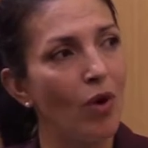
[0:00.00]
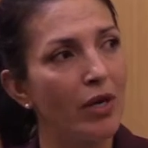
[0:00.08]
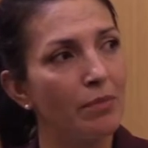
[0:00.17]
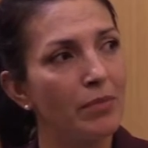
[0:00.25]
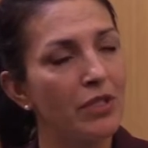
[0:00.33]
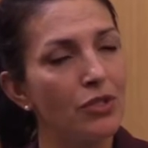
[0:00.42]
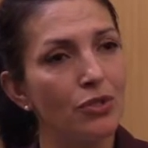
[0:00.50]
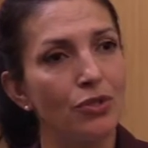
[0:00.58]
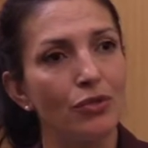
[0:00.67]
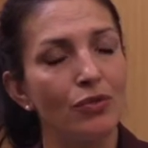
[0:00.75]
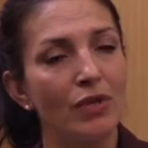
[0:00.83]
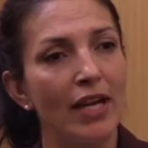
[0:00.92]
wanted me to
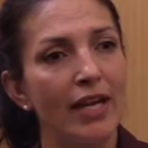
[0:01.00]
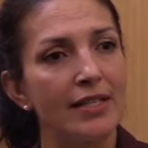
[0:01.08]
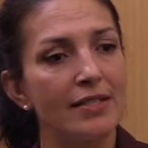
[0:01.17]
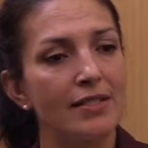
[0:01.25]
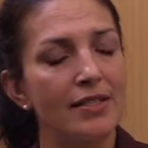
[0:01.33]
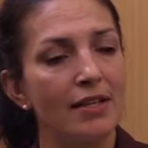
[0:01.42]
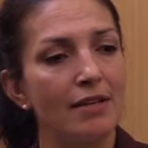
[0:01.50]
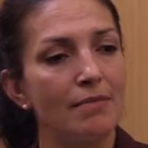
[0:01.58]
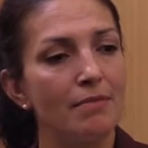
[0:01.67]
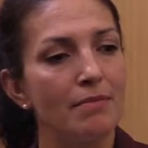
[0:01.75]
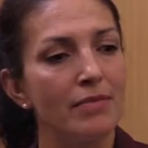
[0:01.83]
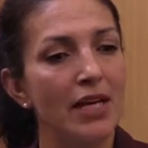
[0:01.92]
do. And
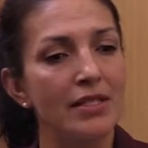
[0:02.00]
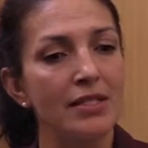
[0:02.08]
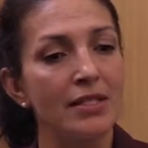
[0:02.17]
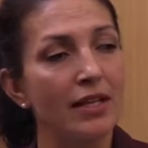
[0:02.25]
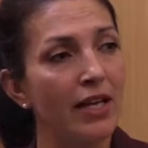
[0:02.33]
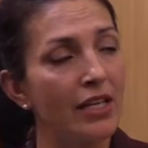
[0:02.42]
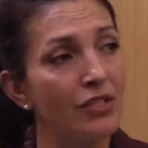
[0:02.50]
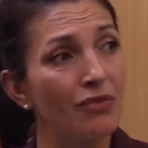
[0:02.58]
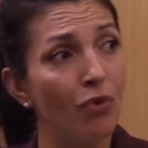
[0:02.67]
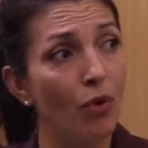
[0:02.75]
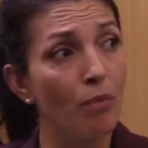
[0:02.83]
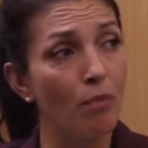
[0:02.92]
that's the case
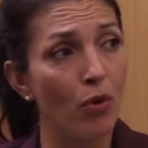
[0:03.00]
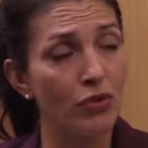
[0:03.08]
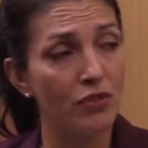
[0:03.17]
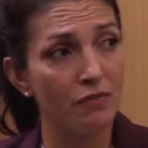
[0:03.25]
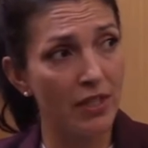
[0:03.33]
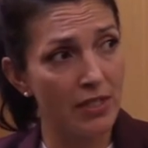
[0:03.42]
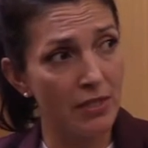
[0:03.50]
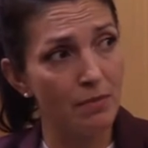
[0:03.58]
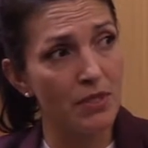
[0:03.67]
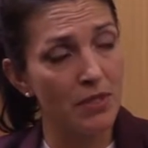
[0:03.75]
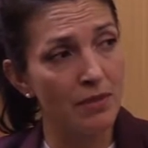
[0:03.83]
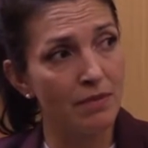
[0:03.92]
for most
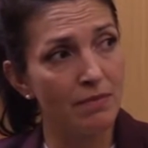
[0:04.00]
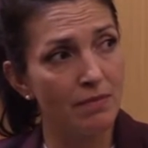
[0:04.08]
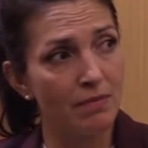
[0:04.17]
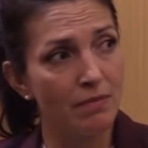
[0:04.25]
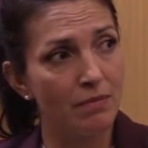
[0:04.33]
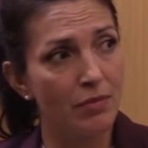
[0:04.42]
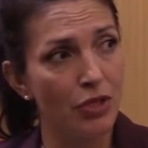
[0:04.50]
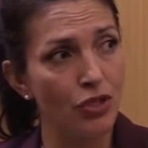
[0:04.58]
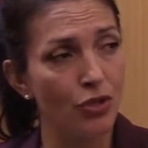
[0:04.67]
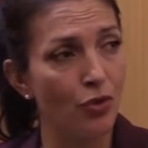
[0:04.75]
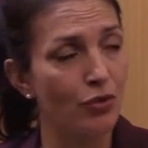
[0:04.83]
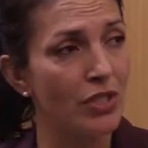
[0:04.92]
victims.
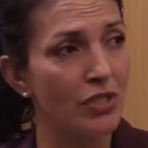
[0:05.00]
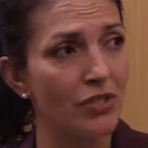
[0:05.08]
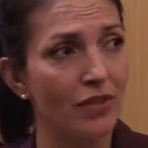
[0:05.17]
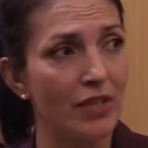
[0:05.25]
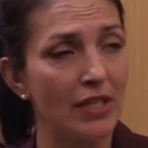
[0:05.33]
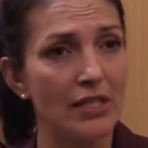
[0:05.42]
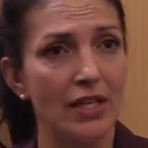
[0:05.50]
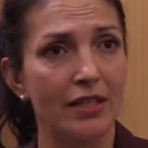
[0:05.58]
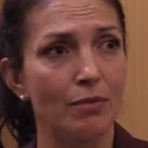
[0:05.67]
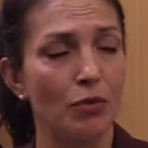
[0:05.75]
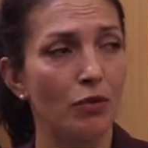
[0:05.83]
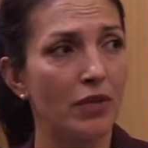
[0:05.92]
there's such a thing
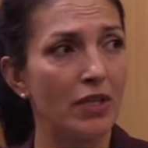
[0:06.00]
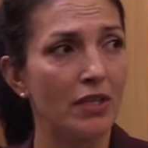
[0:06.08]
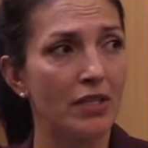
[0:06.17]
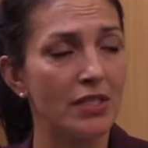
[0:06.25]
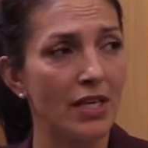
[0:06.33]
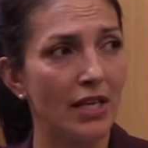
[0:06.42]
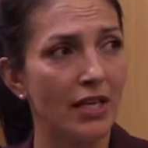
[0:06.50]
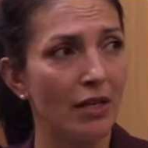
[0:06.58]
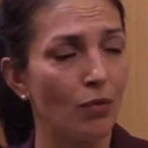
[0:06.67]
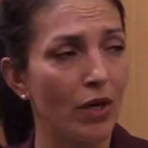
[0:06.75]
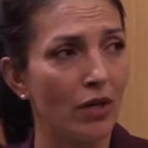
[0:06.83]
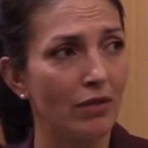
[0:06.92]
like the movie The
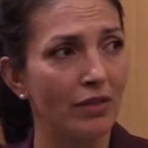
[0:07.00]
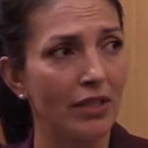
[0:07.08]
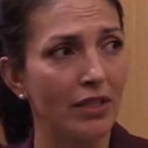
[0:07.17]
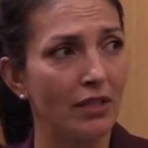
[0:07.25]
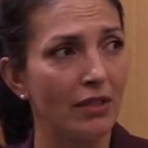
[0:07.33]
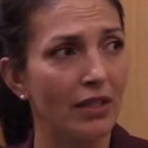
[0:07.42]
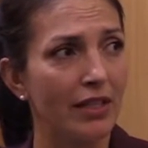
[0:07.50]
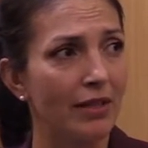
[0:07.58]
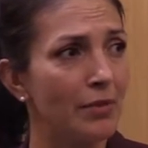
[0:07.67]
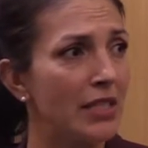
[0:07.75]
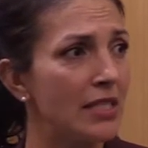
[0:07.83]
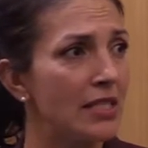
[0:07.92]
Taken where
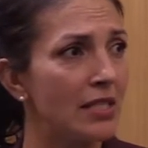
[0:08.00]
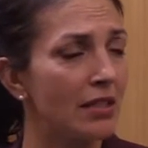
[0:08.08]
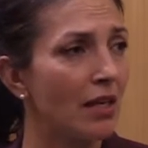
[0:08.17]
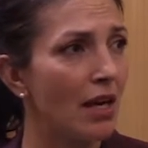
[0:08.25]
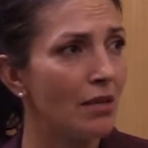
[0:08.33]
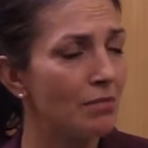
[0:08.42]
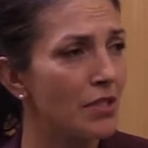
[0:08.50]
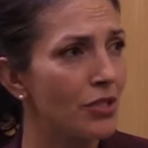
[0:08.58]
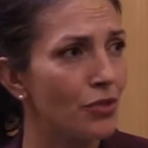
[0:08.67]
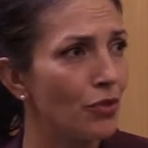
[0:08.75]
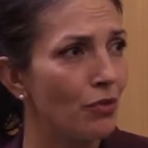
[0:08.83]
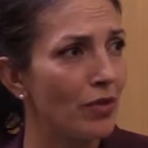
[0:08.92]
Liam Neeson comes
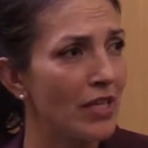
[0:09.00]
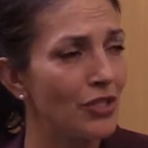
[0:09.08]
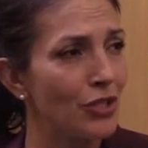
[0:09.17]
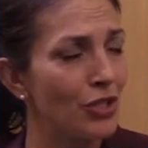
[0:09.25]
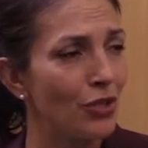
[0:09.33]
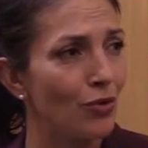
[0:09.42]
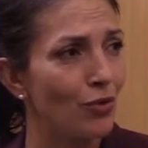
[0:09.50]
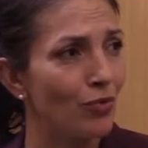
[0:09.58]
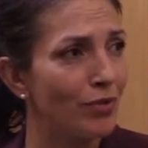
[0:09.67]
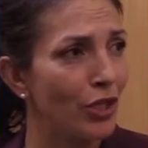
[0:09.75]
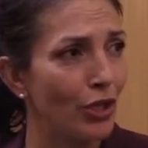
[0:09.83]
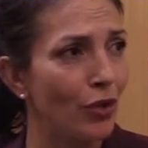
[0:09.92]
to your
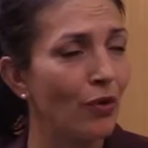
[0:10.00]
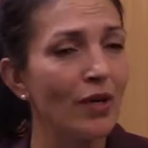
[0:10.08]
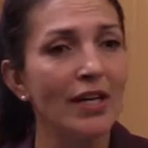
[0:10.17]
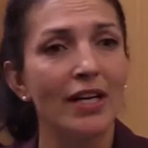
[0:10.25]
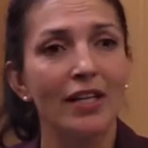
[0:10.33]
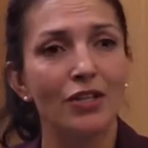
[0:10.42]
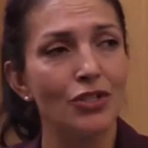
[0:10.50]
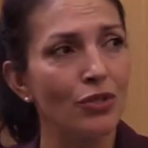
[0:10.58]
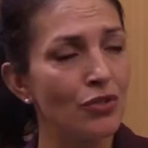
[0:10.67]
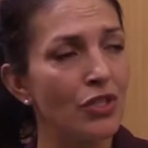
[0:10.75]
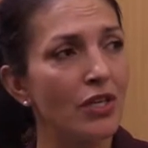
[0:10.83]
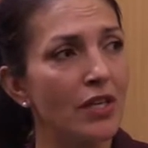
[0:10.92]
rescue, you know. There's
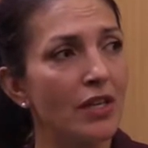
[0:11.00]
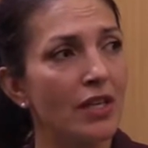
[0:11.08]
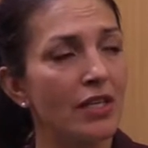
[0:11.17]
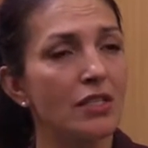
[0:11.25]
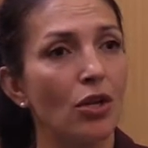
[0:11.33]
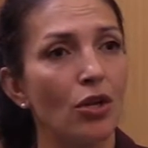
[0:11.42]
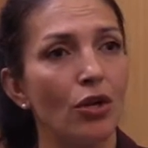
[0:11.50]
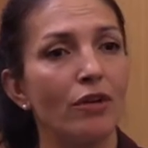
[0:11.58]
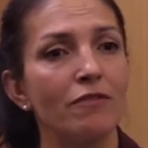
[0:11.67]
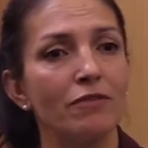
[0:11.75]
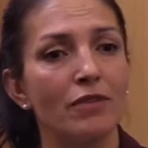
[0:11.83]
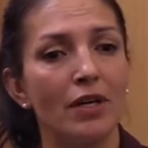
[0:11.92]
no such a thing. A lot
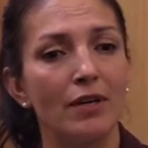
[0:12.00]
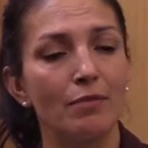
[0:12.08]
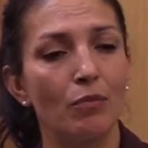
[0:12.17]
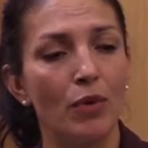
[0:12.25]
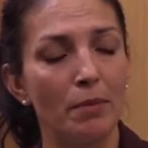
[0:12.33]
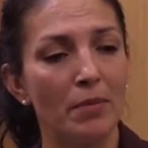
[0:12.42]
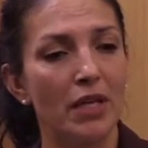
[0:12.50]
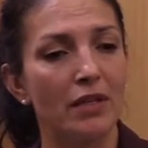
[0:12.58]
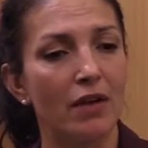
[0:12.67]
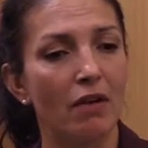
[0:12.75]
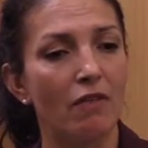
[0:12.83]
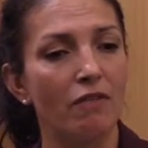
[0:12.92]
of
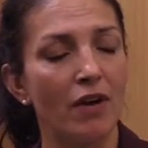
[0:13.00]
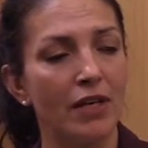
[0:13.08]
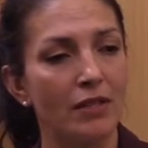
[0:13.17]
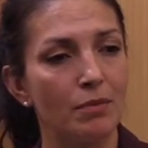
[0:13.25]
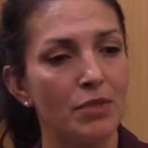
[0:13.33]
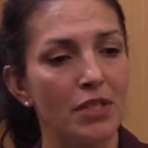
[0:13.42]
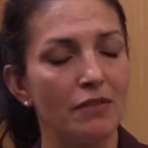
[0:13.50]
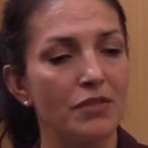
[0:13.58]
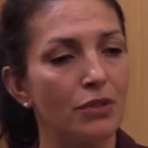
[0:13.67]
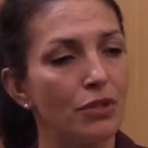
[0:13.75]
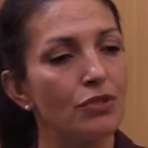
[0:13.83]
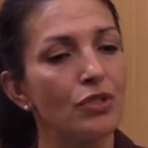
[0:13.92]
women there find
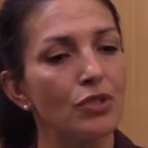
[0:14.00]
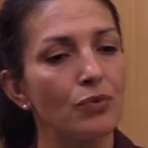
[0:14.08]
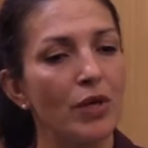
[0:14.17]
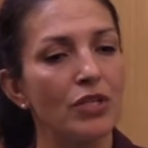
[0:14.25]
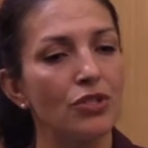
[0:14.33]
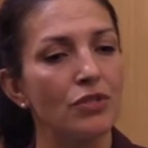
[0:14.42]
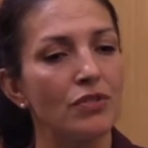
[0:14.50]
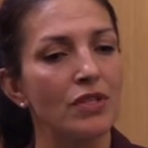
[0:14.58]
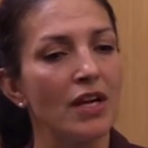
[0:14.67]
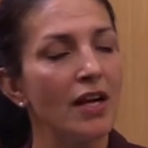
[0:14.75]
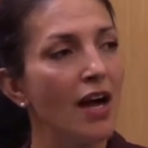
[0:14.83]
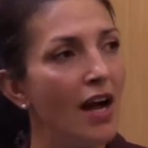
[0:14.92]
themselves in those situations,
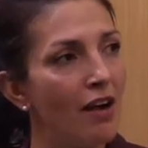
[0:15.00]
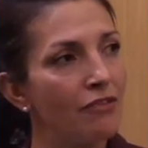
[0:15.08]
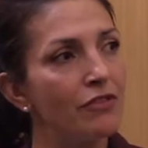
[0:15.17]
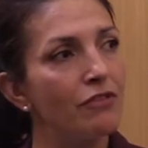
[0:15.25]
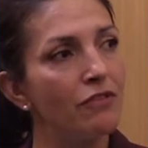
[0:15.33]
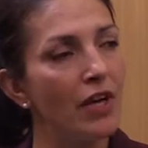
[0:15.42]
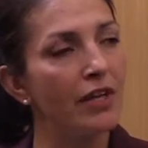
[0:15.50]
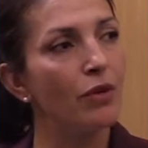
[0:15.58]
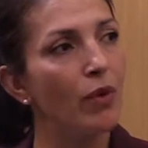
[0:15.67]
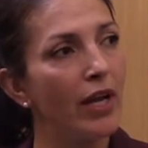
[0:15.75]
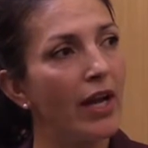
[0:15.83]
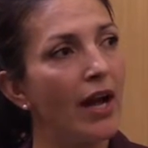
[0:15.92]
have to find
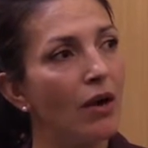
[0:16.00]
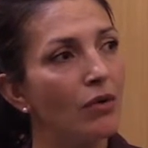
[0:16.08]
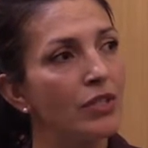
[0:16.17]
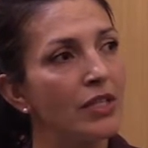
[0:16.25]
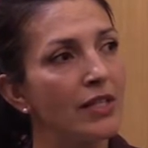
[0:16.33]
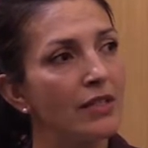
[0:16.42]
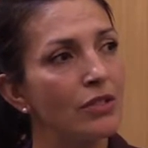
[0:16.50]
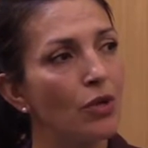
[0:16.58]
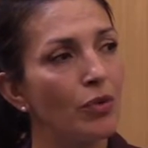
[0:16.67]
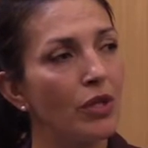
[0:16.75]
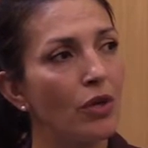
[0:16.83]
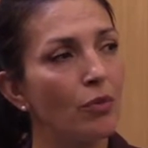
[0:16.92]
a way out.
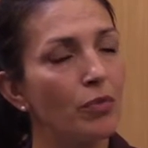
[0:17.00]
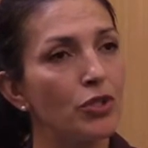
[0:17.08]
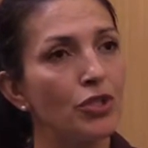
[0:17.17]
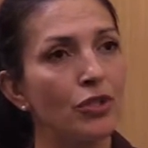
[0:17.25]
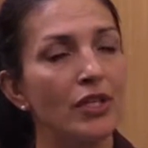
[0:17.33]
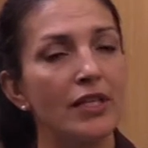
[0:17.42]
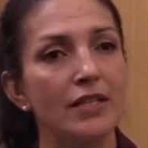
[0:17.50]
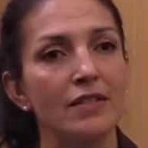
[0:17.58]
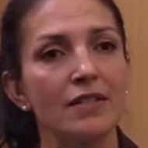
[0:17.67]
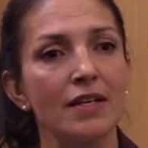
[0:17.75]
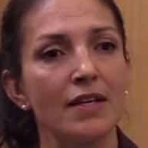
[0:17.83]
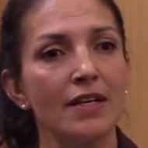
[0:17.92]
So without
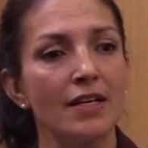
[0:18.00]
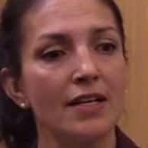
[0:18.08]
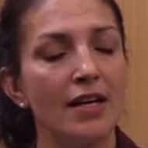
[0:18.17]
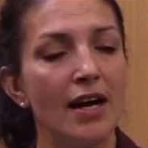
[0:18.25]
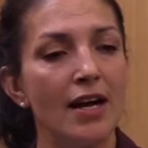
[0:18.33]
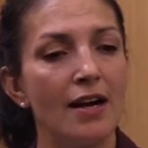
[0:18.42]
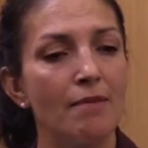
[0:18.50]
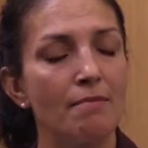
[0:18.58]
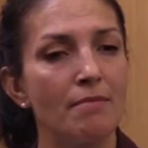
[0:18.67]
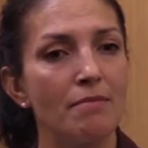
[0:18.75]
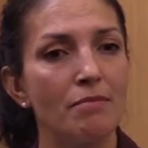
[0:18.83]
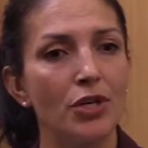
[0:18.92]
opportunities,
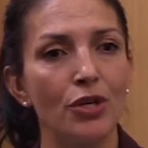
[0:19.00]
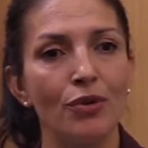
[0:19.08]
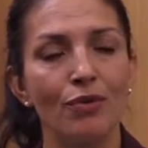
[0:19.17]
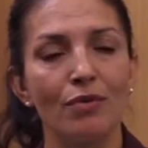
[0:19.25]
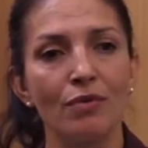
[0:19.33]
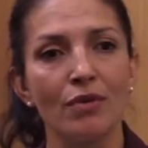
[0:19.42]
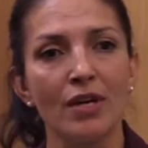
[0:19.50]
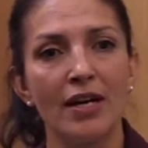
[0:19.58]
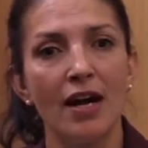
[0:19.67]
you know,